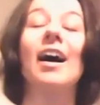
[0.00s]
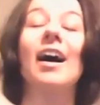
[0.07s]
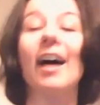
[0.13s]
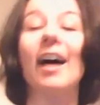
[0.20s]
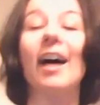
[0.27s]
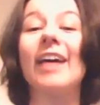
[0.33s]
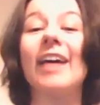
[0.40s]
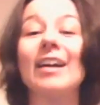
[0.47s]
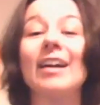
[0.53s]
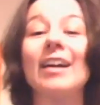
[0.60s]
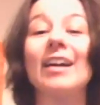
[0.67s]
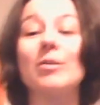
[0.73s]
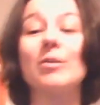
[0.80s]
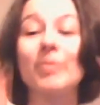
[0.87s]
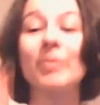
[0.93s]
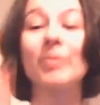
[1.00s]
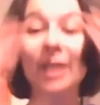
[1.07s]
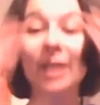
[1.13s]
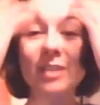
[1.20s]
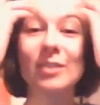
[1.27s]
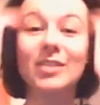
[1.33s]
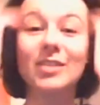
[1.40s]
I can do it with my eyes
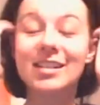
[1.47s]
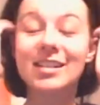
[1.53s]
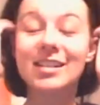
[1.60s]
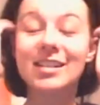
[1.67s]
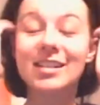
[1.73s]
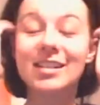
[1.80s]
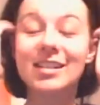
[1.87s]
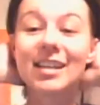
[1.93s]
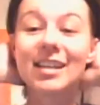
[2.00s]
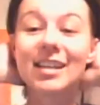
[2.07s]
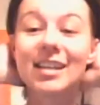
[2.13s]
closed. It's easy.